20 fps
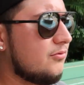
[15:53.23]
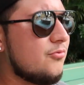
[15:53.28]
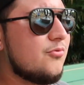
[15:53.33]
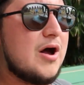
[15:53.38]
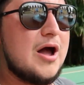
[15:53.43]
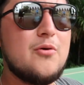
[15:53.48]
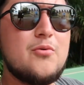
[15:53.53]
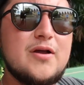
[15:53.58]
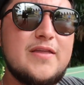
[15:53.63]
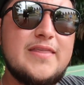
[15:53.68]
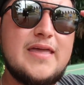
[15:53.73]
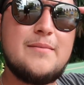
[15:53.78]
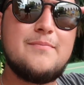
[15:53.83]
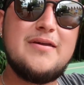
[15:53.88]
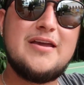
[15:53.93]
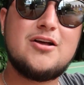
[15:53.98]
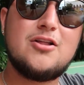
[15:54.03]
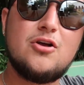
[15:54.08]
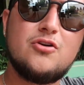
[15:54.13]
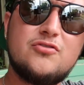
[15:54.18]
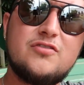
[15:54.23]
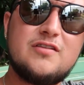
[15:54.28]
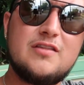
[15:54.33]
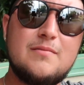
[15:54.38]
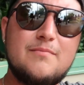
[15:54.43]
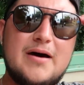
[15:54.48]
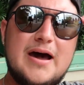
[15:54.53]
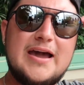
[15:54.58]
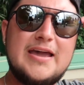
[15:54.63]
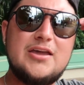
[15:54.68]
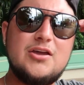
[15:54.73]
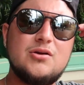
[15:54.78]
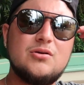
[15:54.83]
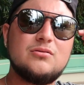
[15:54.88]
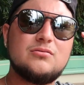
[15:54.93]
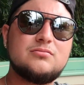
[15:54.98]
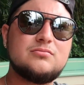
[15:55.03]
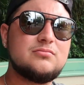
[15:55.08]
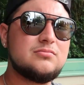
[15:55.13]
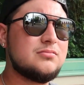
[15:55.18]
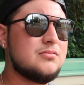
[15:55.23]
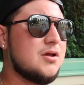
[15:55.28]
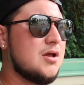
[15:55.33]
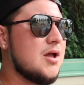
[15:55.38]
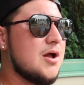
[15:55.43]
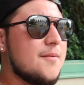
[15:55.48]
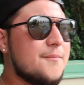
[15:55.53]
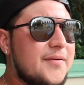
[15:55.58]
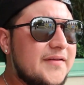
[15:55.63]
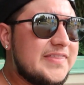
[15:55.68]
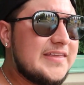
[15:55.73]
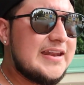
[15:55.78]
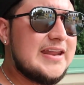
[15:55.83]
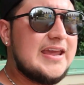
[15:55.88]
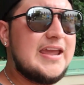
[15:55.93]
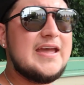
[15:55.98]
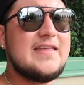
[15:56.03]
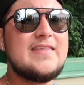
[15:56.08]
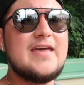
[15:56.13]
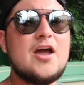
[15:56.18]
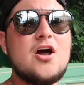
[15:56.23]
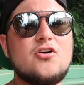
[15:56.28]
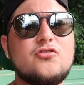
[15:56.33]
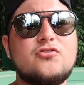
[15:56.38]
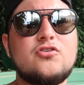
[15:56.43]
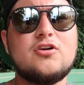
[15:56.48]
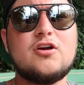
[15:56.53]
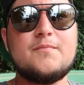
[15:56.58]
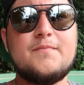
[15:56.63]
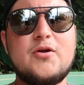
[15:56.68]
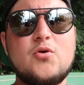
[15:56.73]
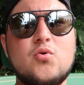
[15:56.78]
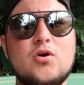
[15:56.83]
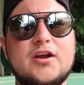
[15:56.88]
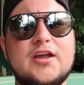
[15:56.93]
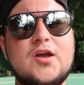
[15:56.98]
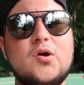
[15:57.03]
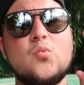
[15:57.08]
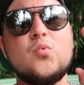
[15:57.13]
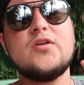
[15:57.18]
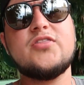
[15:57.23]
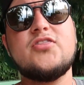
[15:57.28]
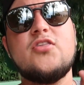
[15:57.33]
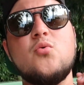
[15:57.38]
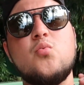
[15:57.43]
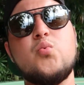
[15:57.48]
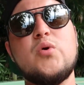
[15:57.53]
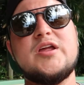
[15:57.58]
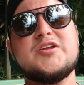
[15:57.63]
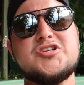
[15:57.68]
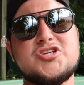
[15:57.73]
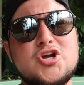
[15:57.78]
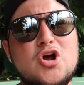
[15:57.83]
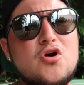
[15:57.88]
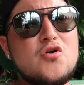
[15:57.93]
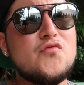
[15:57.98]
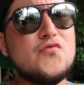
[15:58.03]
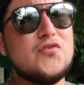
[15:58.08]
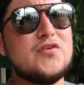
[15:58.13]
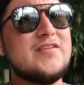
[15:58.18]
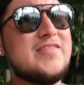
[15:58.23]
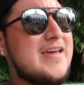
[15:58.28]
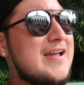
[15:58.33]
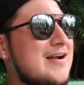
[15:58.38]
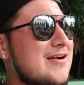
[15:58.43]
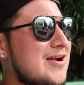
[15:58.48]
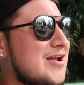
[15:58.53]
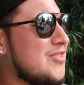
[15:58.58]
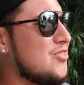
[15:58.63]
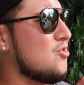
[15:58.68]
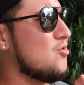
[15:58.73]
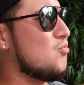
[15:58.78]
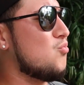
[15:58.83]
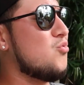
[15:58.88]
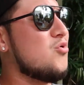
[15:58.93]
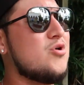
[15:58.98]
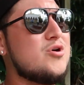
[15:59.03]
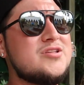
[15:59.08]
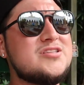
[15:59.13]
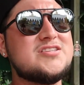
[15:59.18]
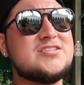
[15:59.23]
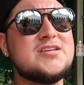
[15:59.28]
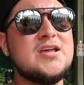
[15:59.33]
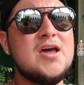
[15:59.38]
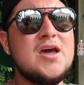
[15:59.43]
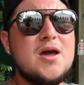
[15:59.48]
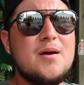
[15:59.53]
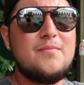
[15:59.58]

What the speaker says: why wouldn't they be close to the bayou? But then again, they also could be working with the witch over there in the woods